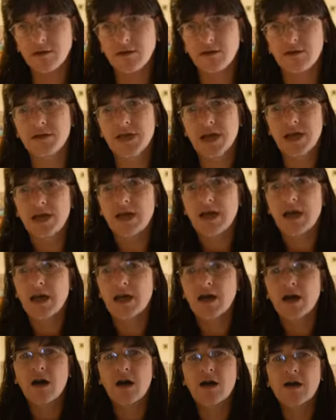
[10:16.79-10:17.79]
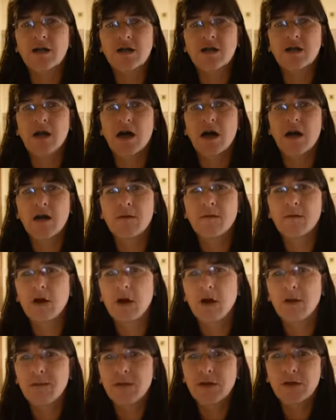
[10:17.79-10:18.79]
take care, guys. I
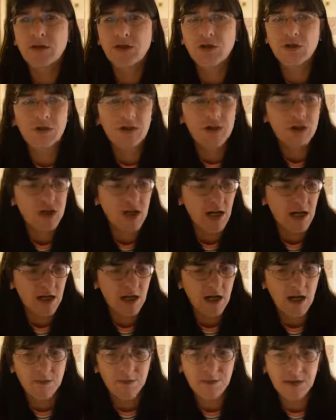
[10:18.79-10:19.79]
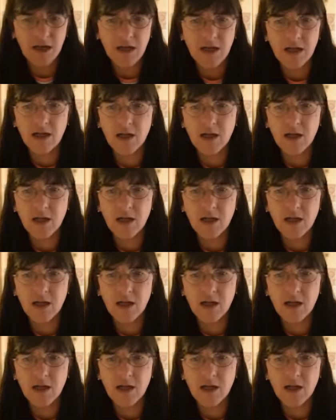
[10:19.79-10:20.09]
hope you enjoyed this channel update.